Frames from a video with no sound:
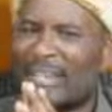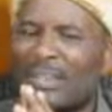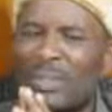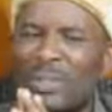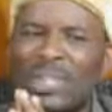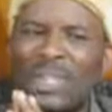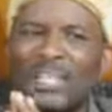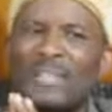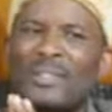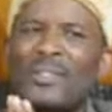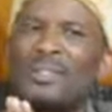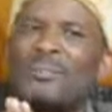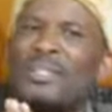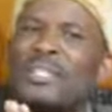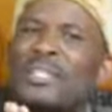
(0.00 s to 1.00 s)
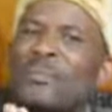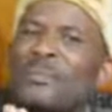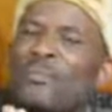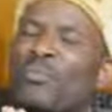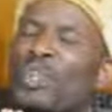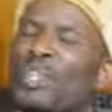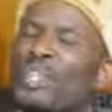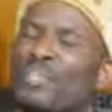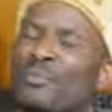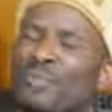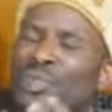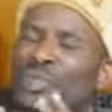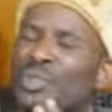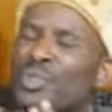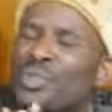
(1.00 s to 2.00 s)
thought, like, no man, let me
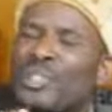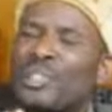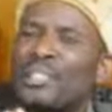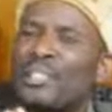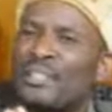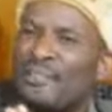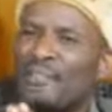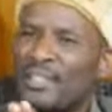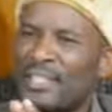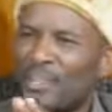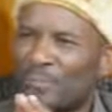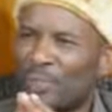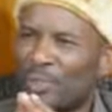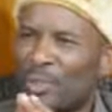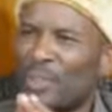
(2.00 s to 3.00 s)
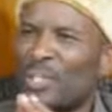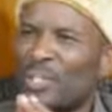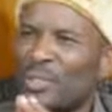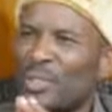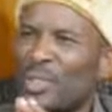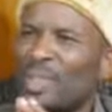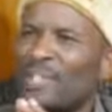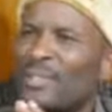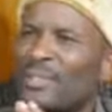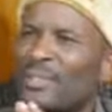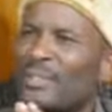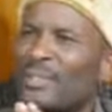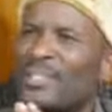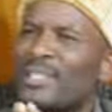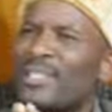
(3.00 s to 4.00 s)
use this gift. because I saw that
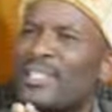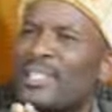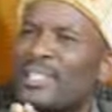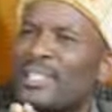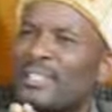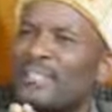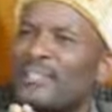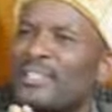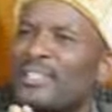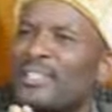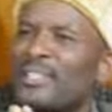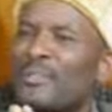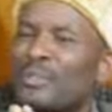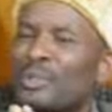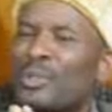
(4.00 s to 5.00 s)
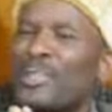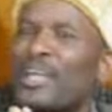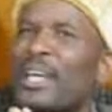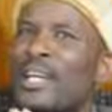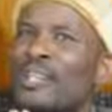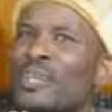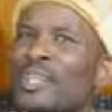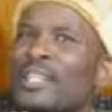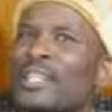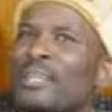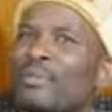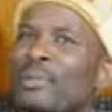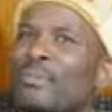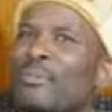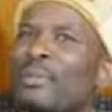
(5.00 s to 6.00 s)
no, this is a gift. Because I actually
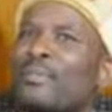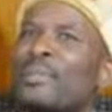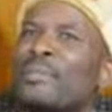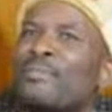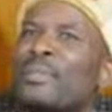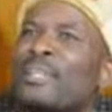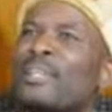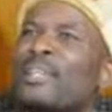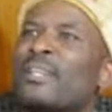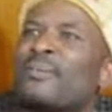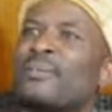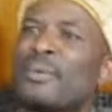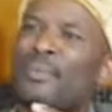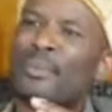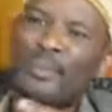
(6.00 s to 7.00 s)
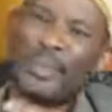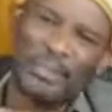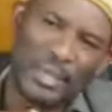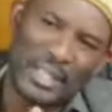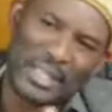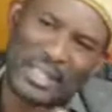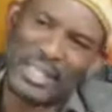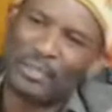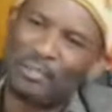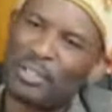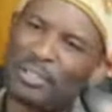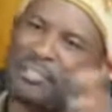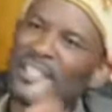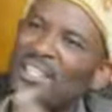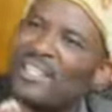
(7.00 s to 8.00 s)
remember my third
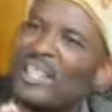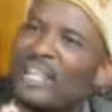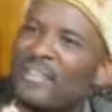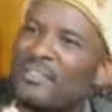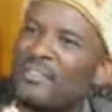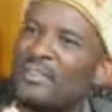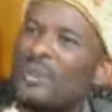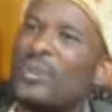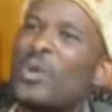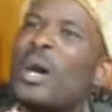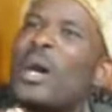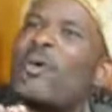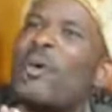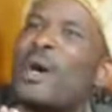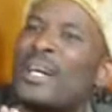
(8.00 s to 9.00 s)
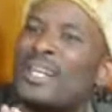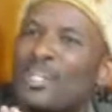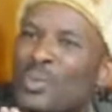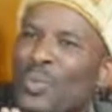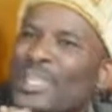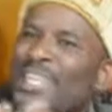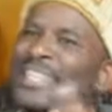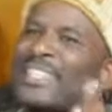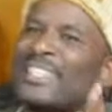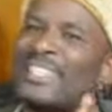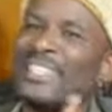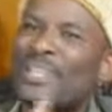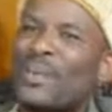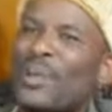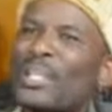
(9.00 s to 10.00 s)
previous lives, who I was, what I
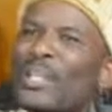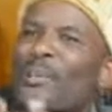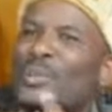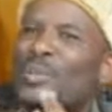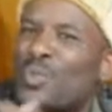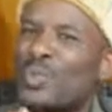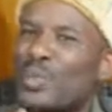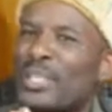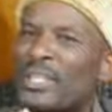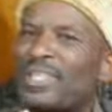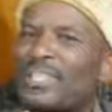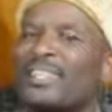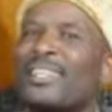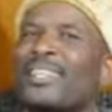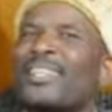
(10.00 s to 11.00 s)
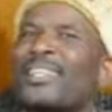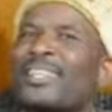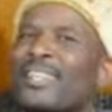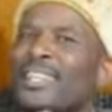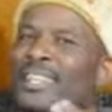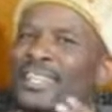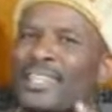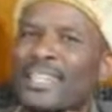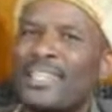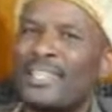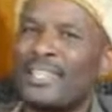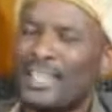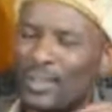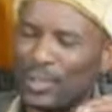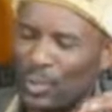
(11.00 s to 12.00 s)
did, what I was doing. Then I started
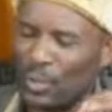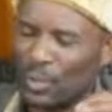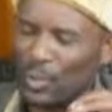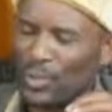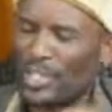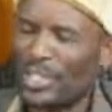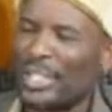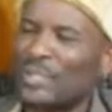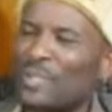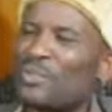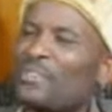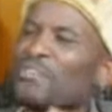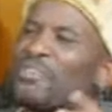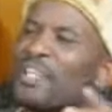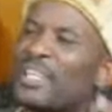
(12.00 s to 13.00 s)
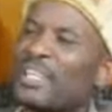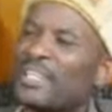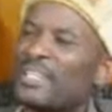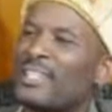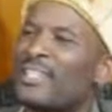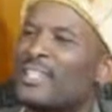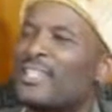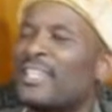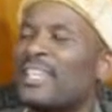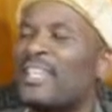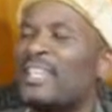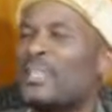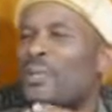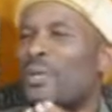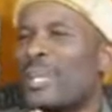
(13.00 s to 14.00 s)
then to use that to further stay
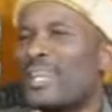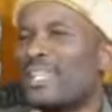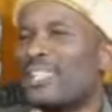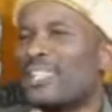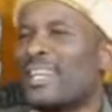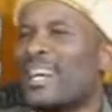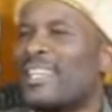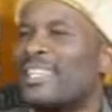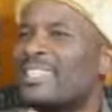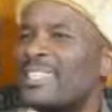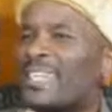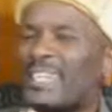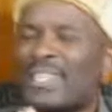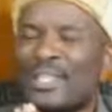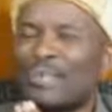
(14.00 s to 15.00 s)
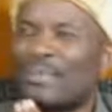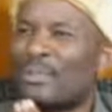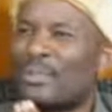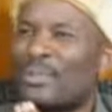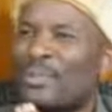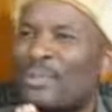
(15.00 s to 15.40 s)
in the Word. I started the book.